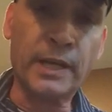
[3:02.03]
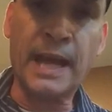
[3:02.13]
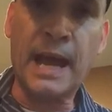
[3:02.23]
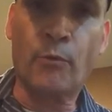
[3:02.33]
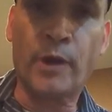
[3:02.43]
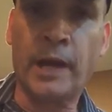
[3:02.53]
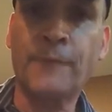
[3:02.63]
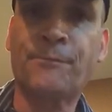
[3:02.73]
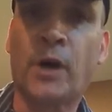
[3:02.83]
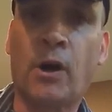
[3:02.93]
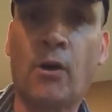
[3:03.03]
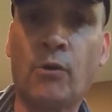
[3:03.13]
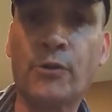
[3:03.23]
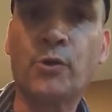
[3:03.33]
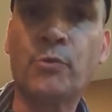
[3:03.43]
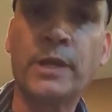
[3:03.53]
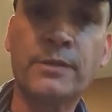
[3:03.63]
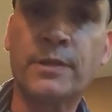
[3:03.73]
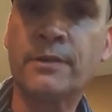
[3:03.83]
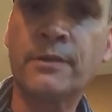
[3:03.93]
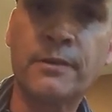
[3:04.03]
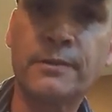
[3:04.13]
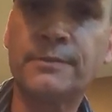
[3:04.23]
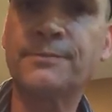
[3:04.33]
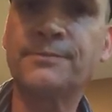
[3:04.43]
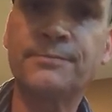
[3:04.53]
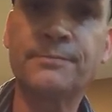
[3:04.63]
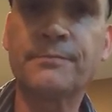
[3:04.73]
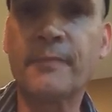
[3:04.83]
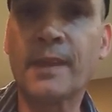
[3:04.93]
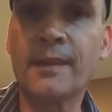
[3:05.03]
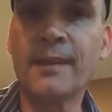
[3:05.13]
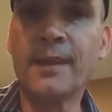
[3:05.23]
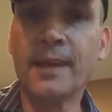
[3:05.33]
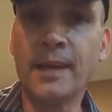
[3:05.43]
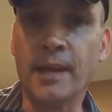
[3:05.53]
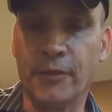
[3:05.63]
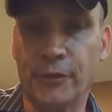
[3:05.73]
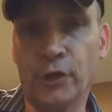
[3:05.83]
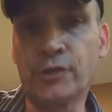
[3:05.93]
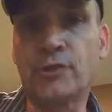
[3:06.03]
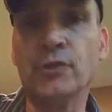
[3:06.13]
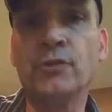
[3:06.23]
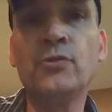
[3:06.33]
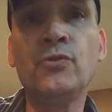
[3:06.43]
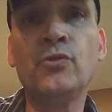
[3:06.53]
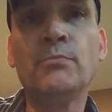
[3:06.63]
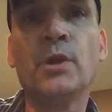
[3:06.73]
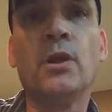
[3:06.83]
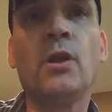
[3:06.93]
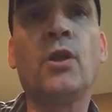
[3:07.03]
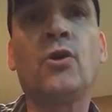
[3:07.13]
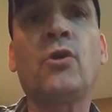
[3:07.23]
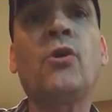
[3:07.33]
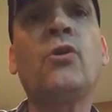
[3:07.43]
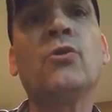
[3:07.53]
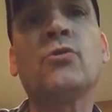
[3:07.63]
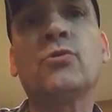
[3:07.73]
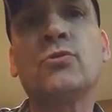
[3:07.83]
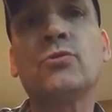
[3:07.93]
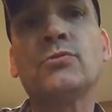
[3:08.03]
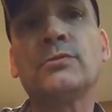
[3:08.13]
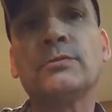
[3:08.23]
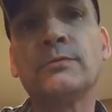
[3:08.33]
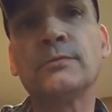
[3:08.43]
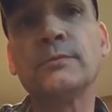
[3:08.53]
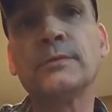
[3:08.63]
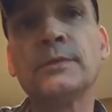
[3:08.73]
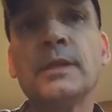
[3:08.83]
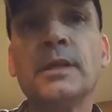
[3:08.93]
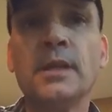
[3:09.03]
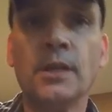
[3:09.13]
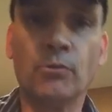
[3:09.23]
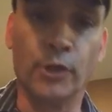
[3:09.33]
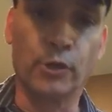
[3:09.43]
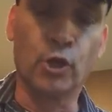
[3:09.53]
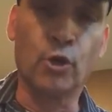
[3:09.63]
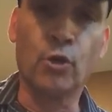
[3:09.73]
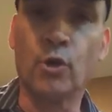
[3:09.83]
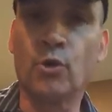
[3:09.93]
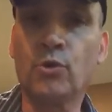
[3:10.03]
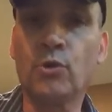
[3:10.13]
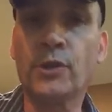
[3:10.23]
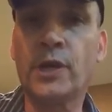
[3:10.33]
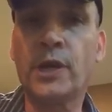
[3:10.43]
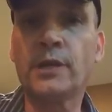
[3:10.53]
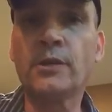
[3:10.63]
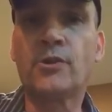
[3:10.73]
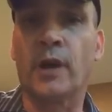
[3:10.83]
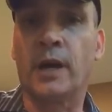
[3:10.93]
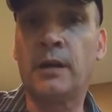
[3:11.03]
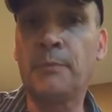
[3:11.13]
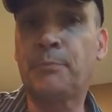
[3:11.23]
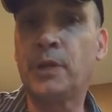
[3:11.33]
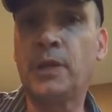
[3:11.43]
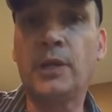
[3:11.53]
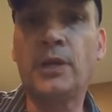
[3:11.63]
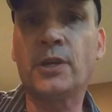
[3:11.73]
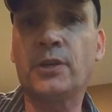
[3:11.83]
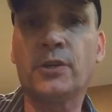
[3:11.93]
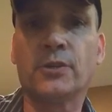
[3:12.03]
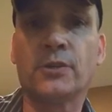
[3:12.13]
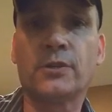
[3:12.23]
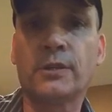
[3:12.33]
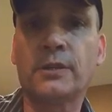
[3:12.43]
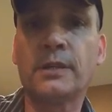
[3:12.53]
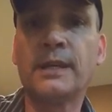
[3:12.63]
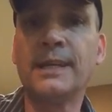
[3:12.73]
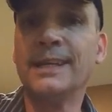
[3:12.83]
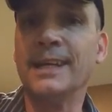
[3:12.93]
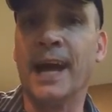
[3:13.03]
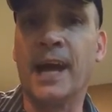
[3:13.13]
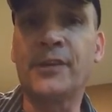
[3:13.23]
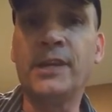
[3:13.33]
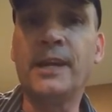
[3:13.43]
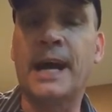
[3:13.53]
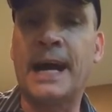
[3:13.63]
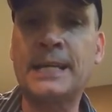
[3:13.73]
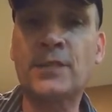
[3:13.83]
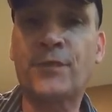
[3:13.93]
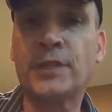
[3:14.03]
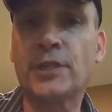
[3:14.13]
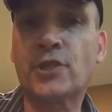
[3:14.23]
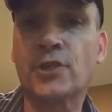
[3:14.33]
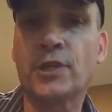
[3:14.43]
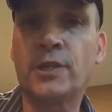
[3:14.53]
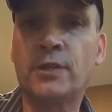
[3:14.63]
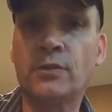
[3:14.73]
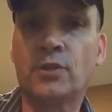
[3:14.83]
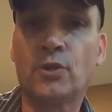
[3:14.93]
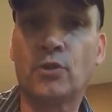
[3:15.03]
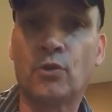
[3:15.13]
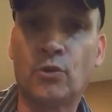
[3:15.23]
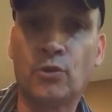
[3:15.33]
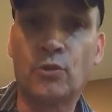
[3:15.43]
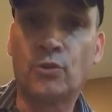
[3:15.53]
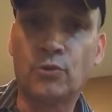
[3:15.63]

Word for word: we can't wait for the winter and 32 below. We grow old and grumpier at the ice fishing hole.